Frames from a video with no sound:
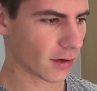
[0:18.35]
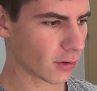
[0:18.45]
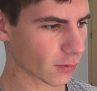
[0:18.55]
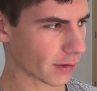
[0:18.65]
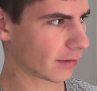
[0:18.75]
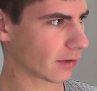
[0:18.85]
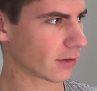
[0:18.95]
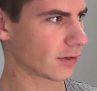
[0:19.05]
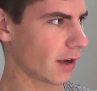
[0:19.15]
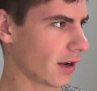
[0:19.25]
do the
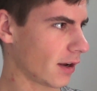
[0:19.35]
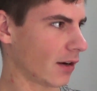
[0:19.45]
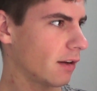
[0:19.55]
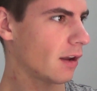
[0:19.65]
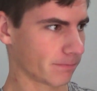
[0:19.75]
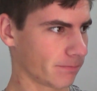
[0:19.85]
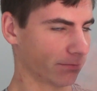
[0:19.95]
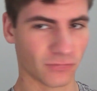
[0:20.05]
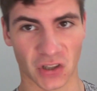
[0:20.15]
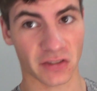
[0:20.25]
research and
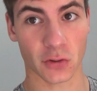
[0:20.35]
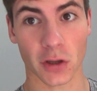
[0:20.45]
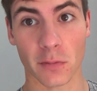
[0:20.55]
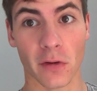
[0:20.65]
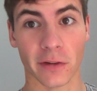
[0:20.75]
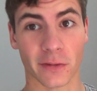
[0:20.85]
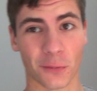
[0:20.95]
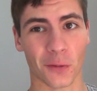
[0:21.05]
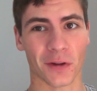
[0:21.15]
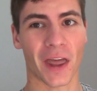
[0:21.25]
just enjoy the movies
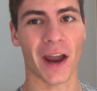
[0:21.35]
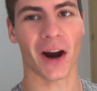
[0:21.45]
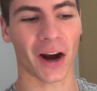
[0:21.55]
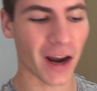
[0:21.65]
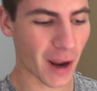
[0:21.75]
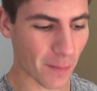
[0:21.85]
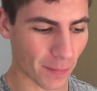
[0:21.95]
for what they are.